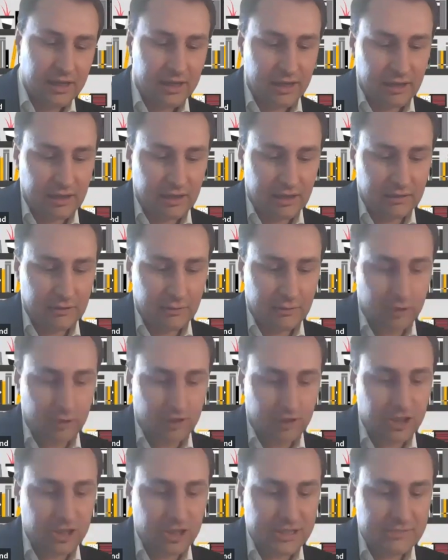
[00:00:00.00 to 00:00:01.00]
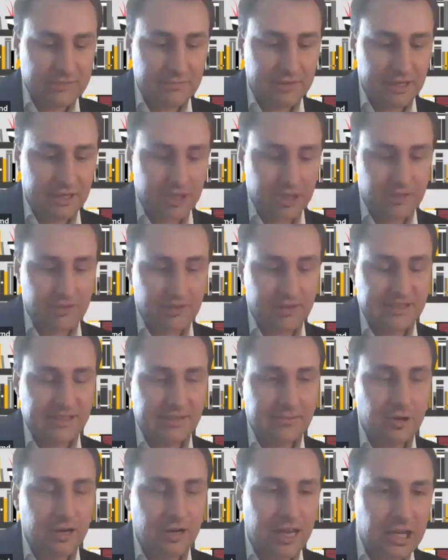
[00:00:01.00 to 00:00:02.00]
And what I just mentioned, the
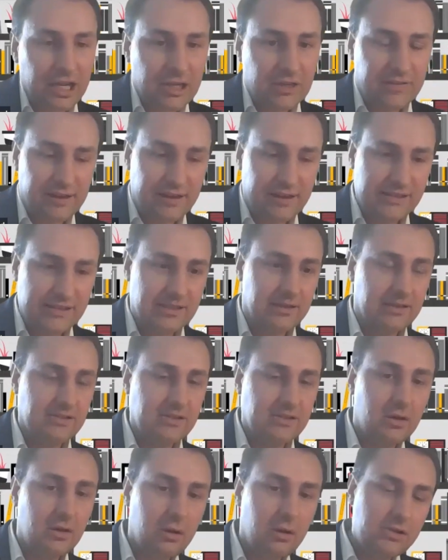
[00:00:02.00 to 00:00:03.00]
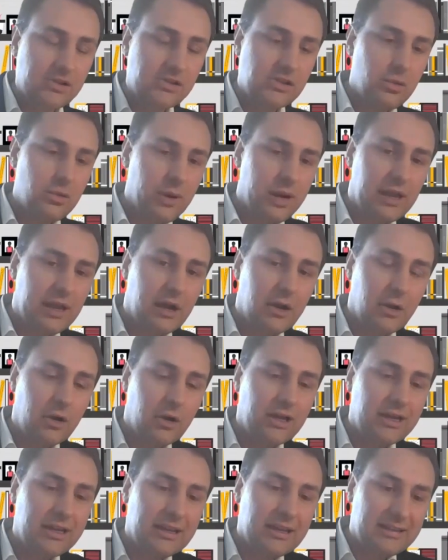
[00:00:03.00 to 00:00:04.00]
simulation testing is also a way
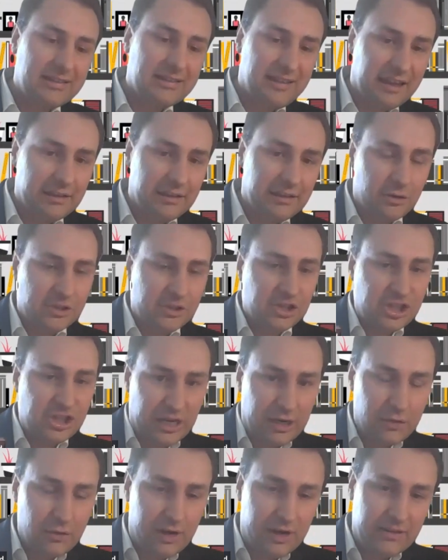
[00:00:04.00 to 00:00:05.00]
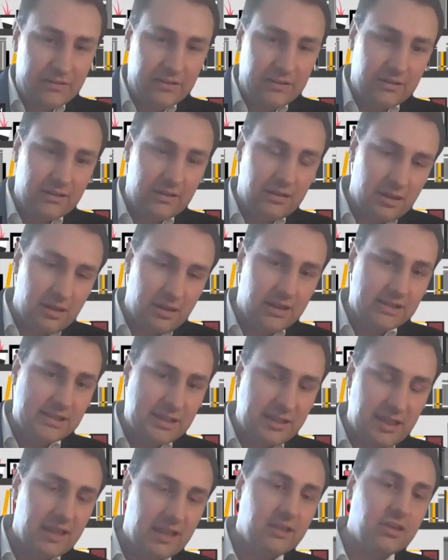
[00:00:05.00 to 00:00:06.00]
how data is generated that
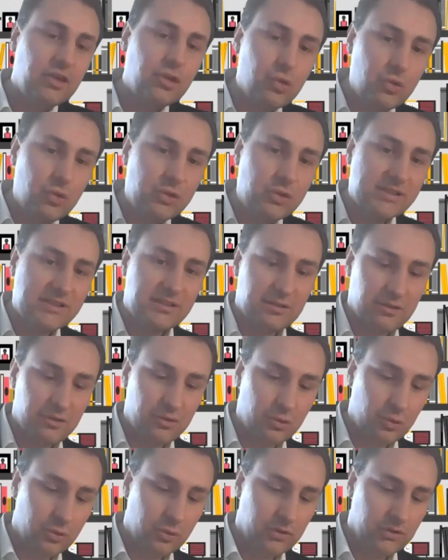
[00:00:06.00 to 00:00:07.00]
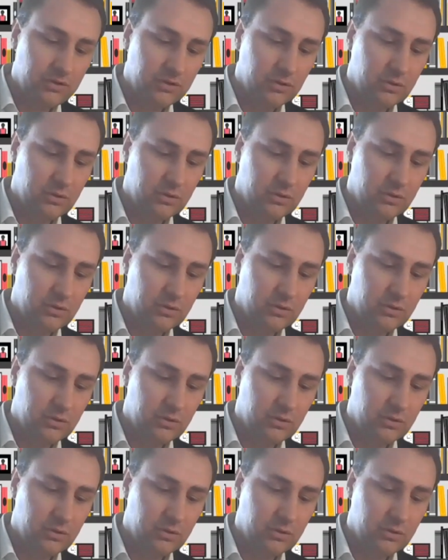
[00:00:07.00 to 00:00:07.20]
is then used to